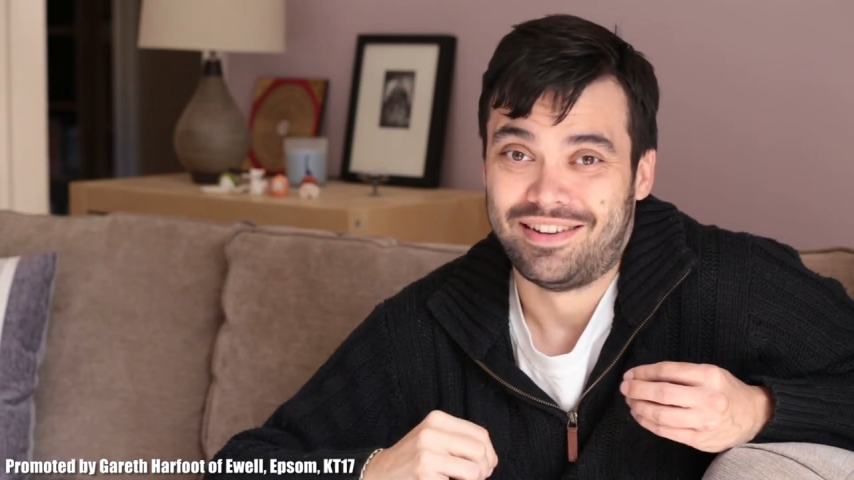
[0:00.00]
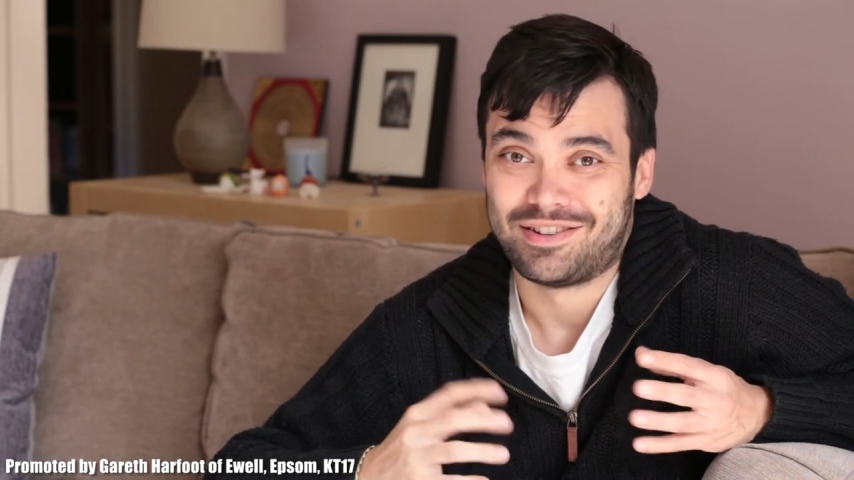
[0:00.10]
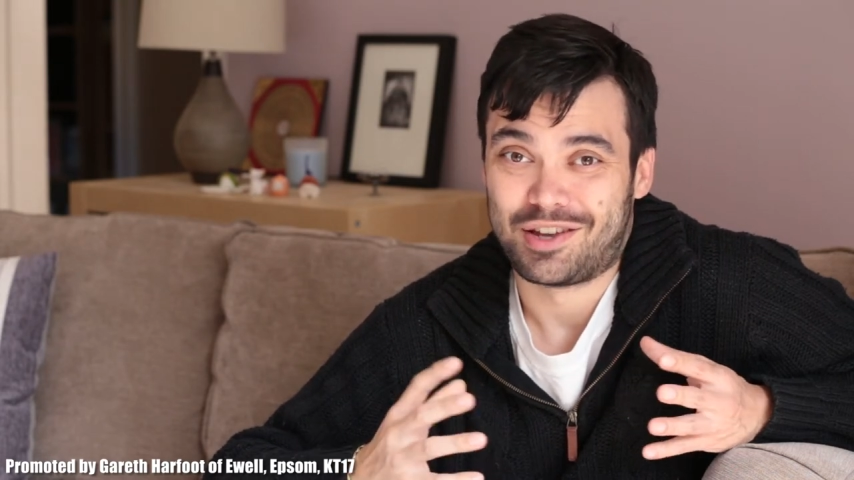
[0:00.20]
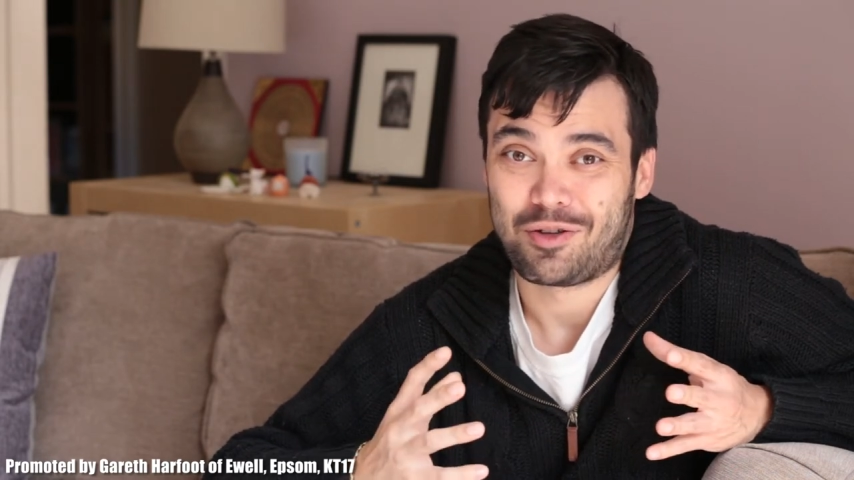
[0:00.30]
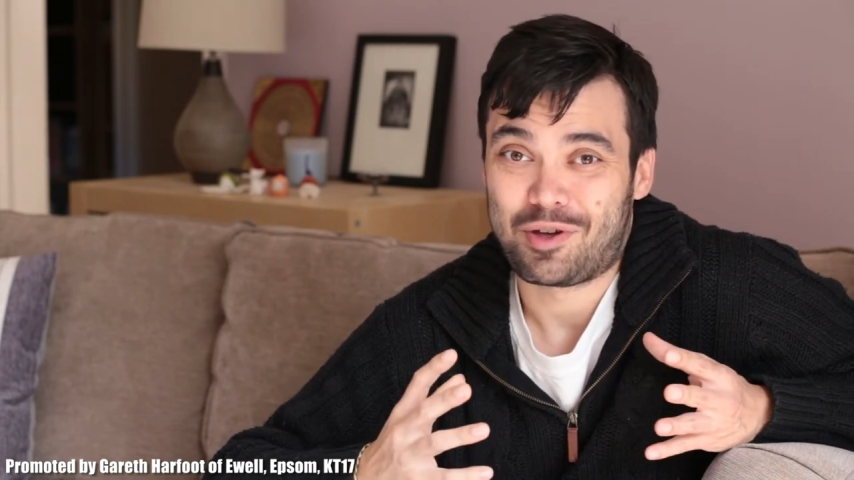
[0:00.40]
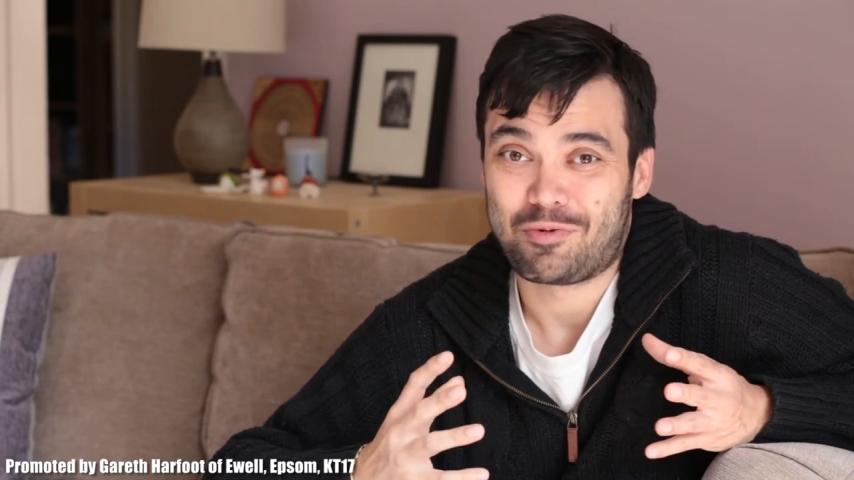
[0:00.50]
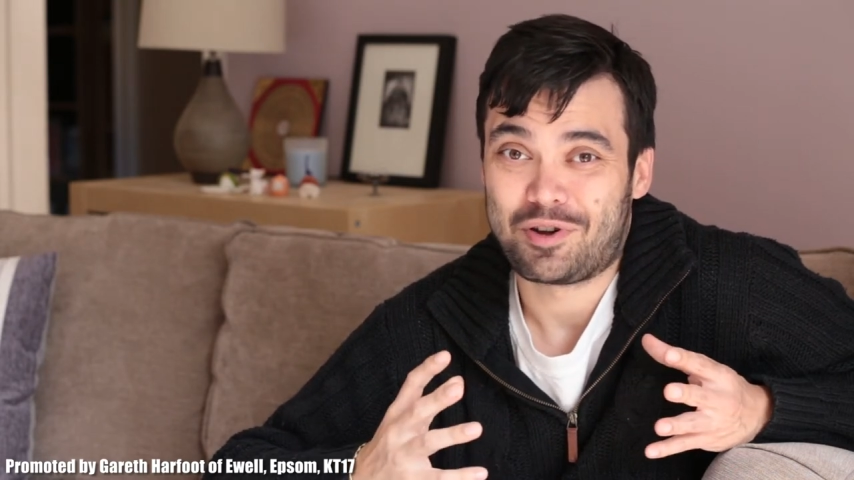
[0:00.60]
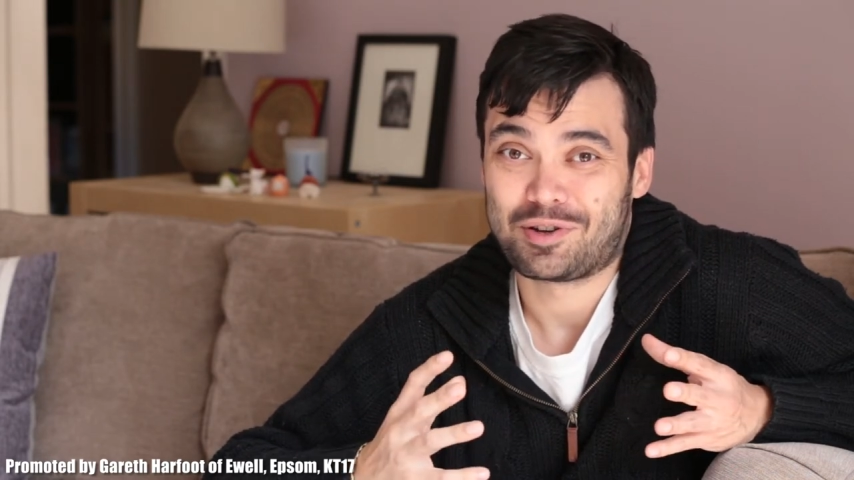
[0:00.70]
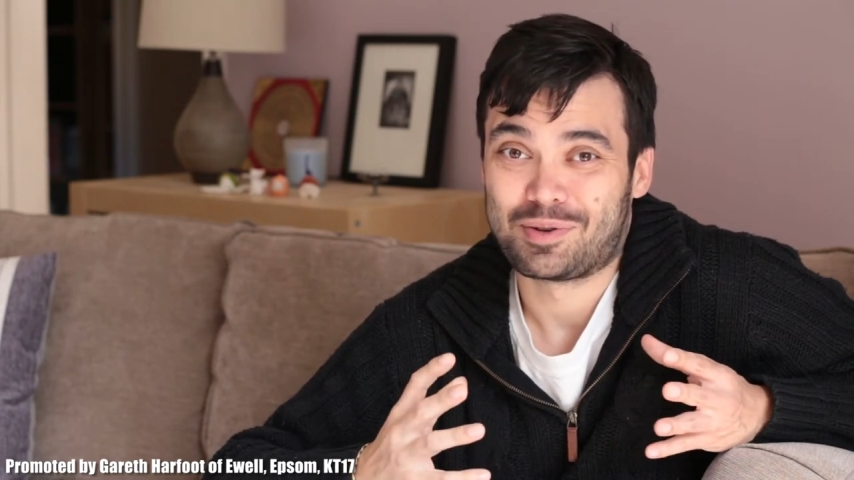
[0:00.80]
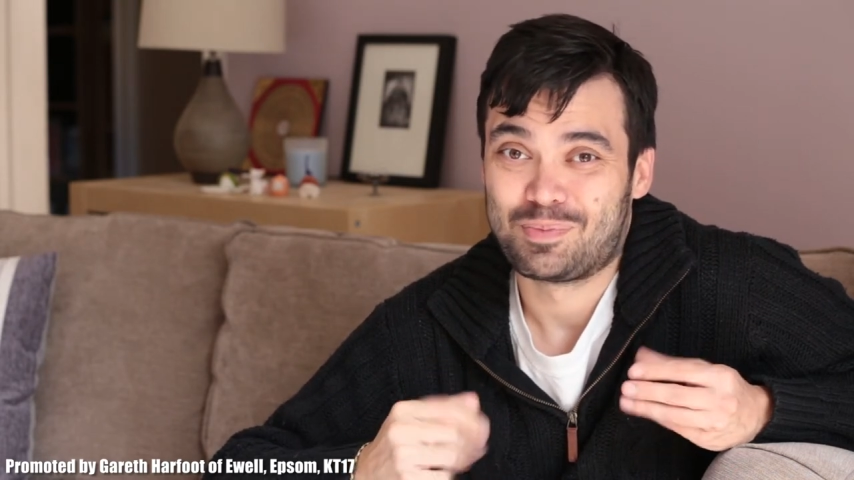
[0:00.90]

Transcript: See how that works?